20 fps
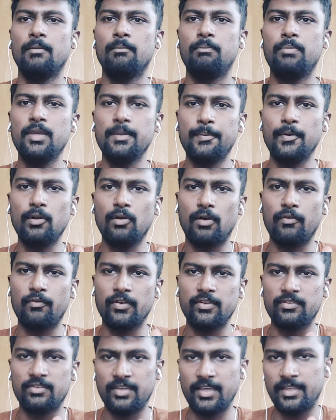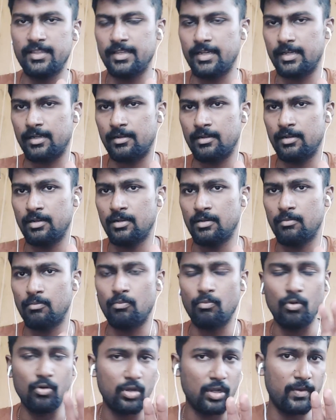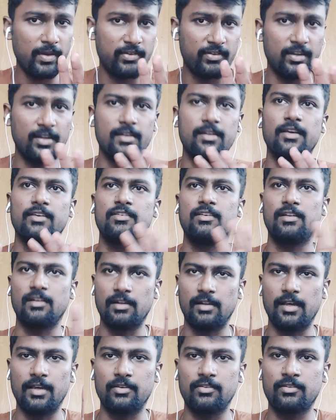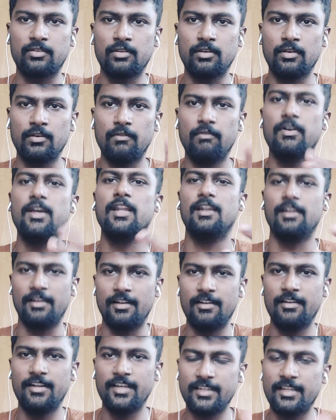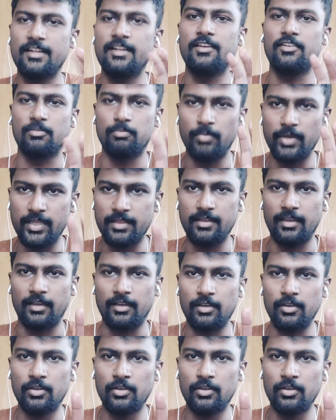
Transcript: People often say that motivation doesn't last. Well, neither does bathing.